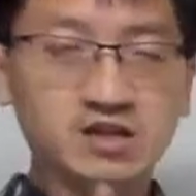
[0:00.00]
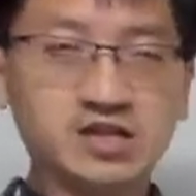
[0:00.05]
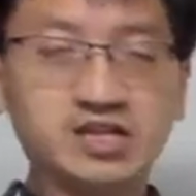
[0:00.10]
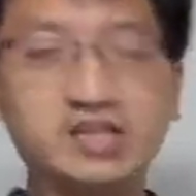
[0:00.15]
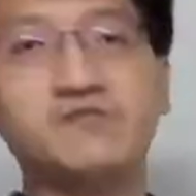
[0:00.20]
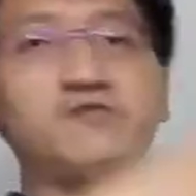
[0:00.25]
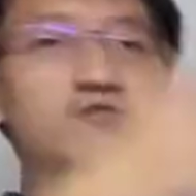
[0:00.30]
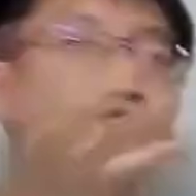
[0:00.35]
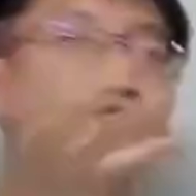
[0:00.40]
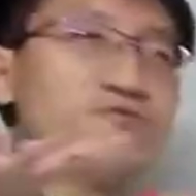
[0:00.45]

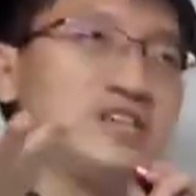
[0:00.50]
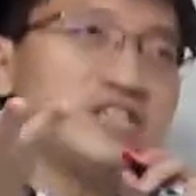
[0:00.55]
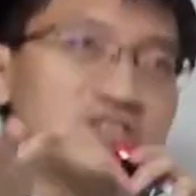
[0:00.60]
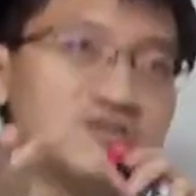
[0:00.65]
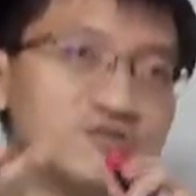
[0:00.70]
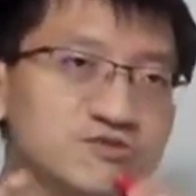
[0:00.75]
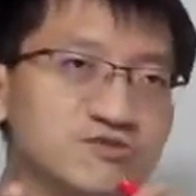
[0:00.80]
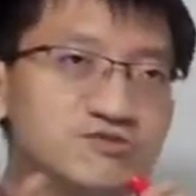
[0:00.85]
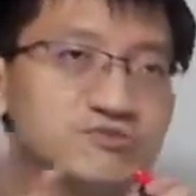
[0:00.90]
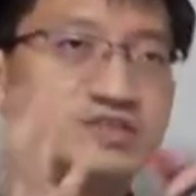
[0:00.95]
If you wish
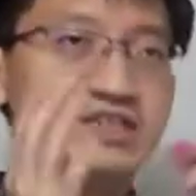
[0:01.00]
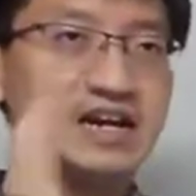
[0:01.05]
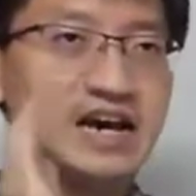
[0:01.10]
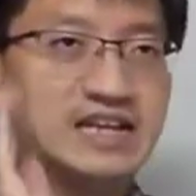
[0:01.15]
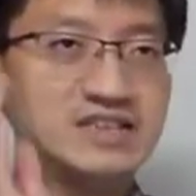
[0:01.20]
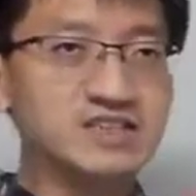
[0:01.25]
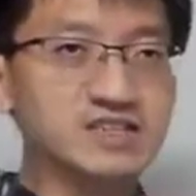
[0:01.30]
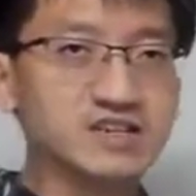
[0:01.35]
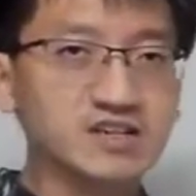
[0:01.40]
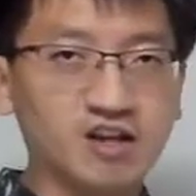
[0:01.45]
to do it
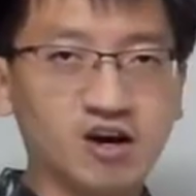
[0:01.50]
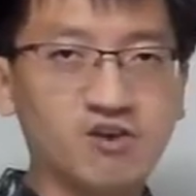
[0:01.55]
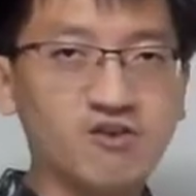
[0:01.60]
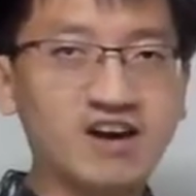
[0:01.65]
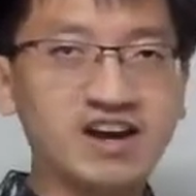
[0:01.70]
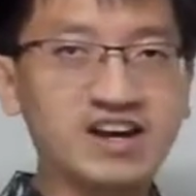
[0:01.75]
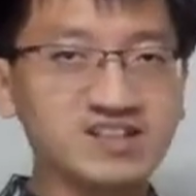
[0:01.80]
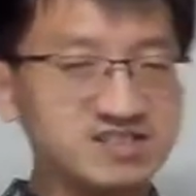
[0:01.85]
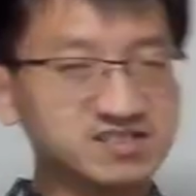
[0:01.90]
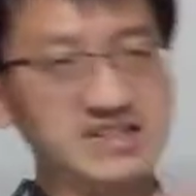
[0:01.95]

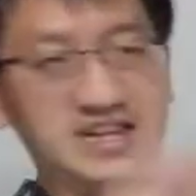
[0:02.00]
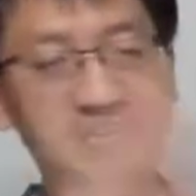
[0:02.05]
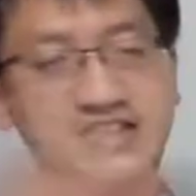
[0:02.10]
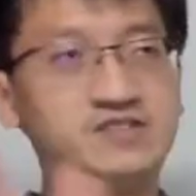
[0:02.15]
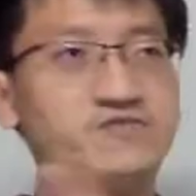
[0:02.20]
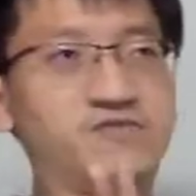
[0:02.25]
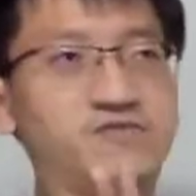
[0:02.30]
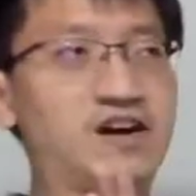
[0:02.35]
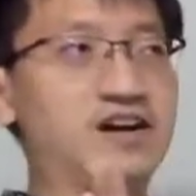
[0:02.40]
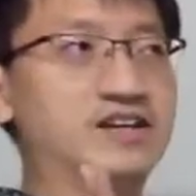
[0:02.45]
anti-clockwise,
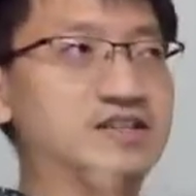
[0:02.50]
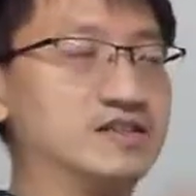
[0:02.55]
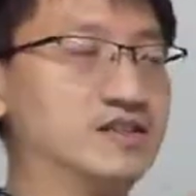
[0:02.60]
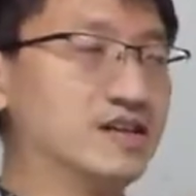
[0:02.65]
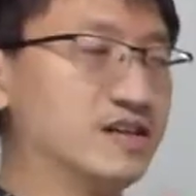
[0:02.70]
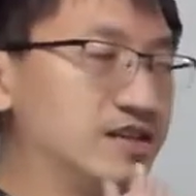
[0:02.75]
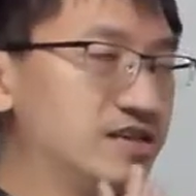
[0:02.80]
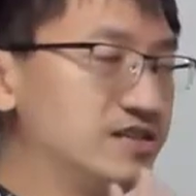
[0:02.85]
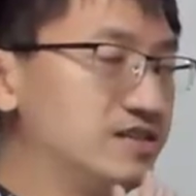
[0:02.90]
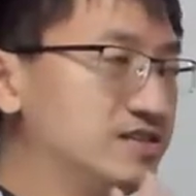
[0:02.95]
that's fine.
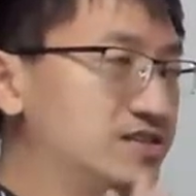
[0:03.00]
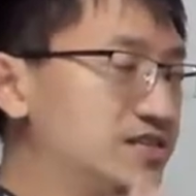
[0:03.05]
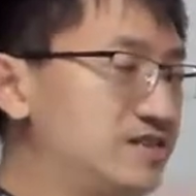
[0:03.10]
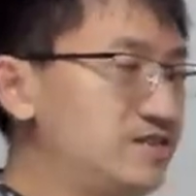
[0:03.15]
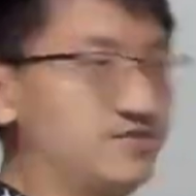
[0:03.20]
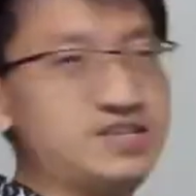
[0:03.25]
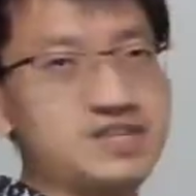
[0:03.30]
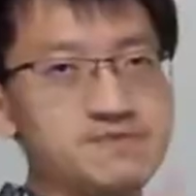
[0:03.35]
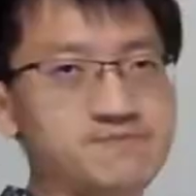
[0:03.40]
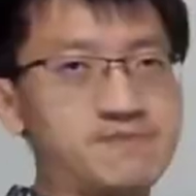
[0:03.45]
Okay,
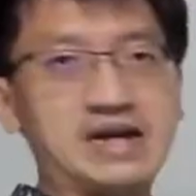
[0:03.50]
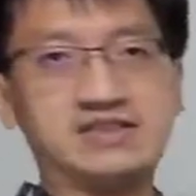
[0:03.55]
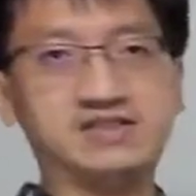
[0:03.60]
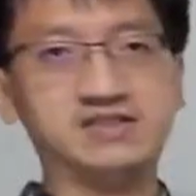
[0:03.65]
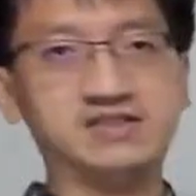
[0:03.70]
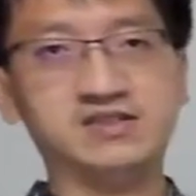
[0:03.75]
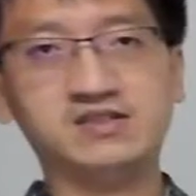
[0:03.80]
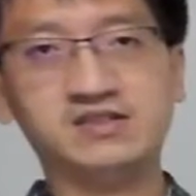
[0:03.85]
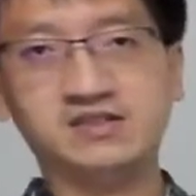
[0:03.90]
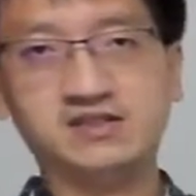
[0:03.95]
doesn't really
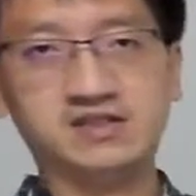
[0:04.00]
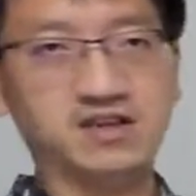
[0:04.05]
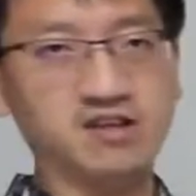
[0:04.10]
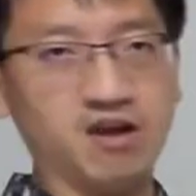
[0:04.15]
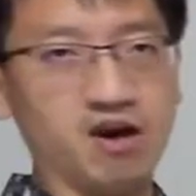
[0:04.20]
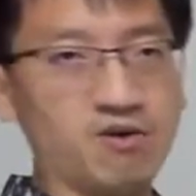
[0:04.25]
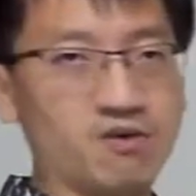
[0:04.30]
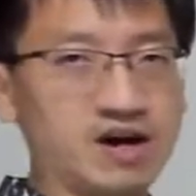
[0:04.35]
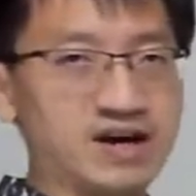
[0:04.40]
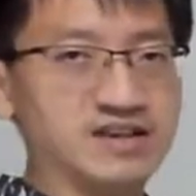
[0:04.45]
matter
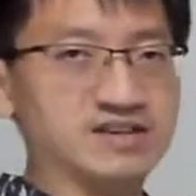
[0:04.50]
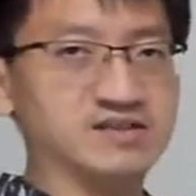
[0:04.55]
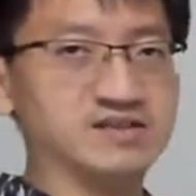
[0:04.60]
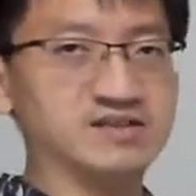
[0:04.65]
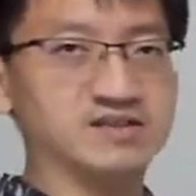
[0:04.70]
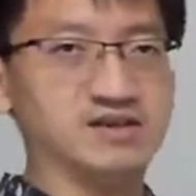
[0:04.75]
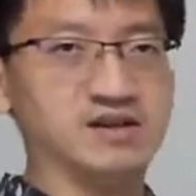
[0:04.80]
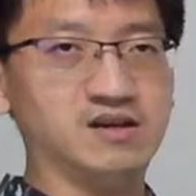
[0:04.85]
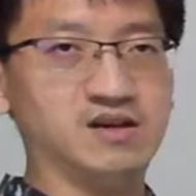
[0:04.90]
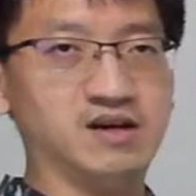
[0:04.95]

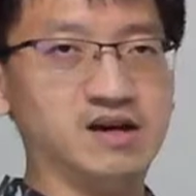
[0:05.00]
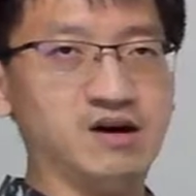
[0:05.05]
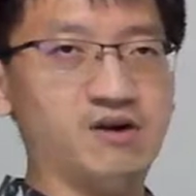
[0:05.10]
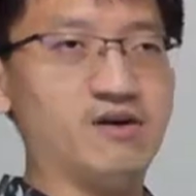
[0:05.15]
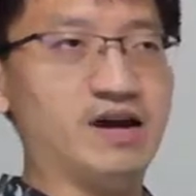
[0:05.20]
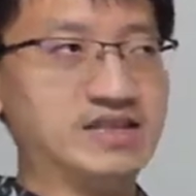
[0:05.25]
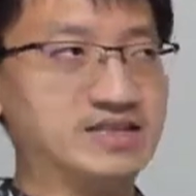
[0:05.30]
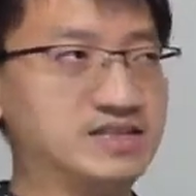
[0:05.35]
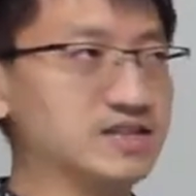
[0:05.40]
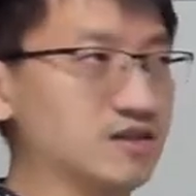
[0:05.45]
clockwise
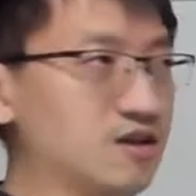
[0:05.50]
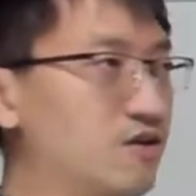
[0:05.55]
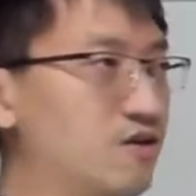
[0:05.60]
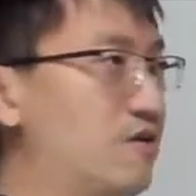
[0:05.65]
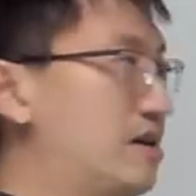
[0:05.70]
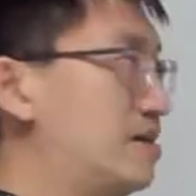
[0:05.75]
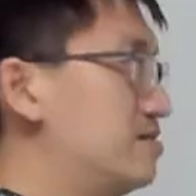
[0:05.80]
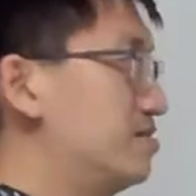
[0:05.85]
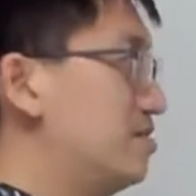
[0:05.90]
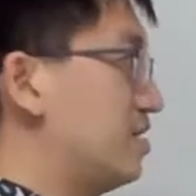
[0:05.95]
or
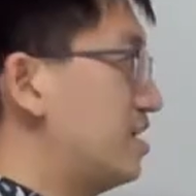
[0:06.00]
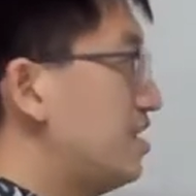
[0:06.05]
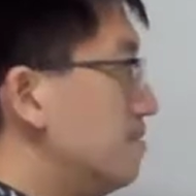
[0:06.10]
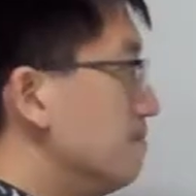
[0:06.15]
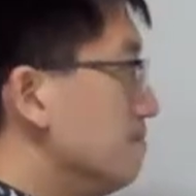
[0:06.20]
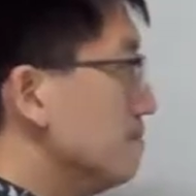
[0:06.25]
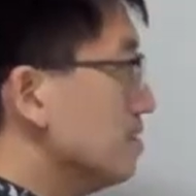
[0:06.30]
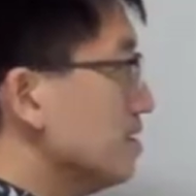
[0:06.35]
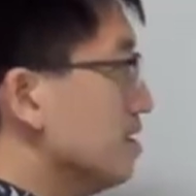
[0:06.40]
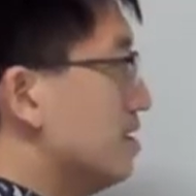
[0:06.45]
anti-clockwise. Okay,
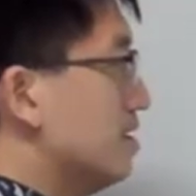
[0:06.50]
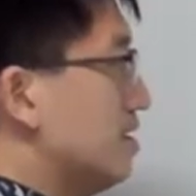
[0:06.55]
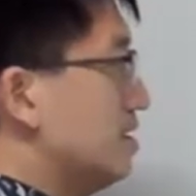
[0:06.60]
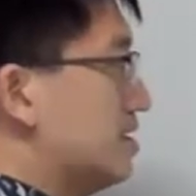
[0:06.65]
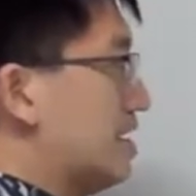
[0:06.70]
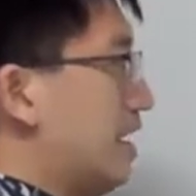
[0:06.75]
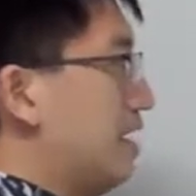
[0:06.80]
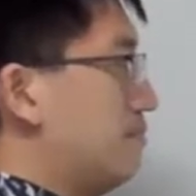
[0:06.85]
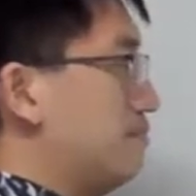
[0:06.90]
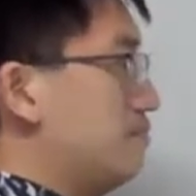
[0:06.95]

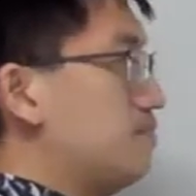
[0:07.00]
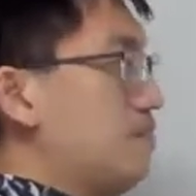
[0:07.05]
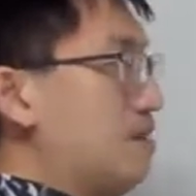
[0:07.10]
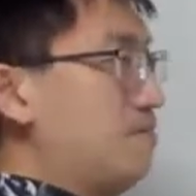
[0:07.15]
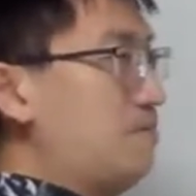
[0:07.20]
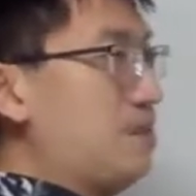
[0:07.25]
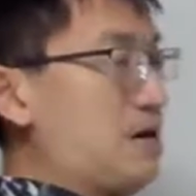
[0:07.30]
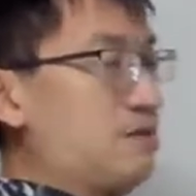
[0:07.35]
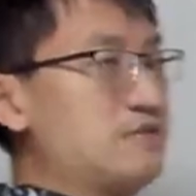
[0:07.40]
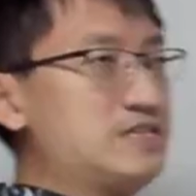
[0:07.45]
yeah,
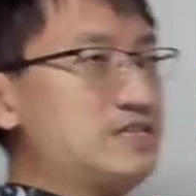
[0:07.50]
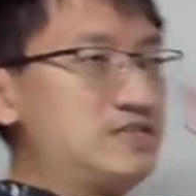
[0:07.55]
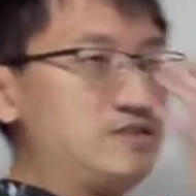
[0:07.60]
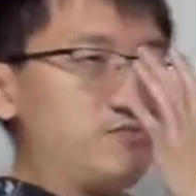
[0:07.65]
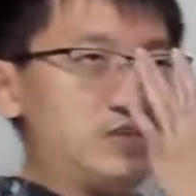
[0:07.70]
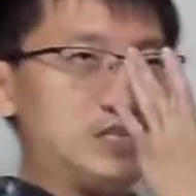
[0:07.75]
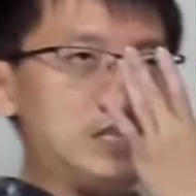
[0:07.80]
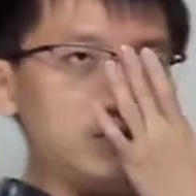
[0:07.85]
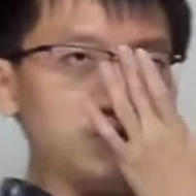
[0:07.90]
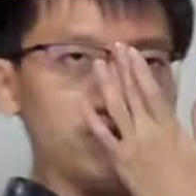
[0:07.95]
but we
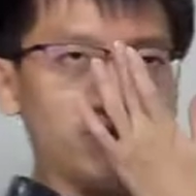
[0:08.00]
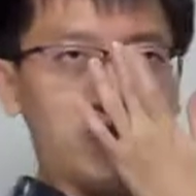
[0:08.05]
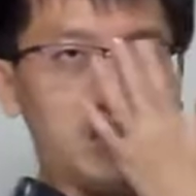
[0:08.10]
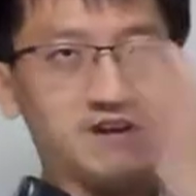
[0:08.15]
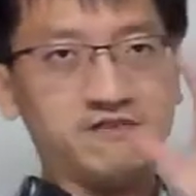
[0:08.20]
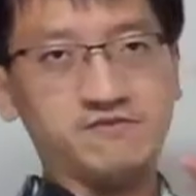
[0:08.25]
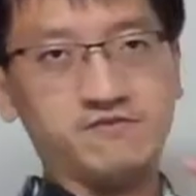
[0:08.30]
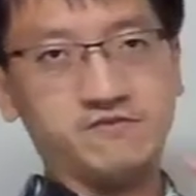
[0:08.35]
need to have